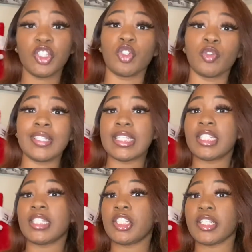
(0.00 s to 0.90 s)
This is
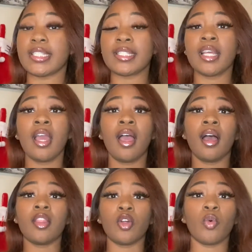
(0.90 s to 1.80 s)
just the
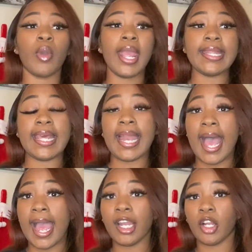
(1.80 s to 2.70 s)
way that I
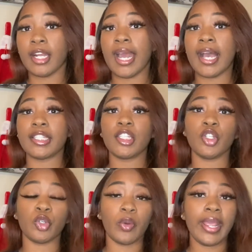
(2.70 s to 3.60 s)
learned how to do
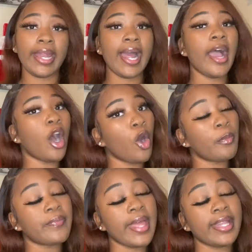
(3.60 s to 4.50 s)
it. And I hope
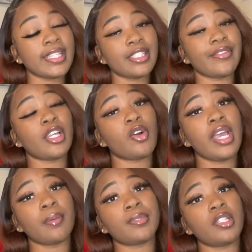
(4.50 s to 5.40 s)
that this video
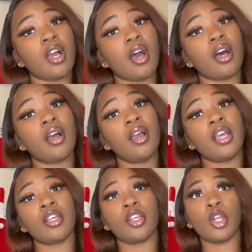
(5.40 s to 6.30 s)
helps y'all,
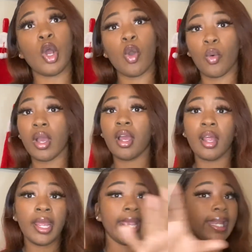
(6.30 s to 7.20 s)
in
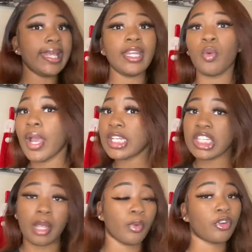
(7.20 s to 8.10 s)
any way, shape,
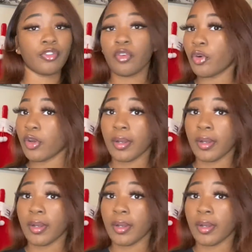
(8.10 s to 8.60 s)
or form.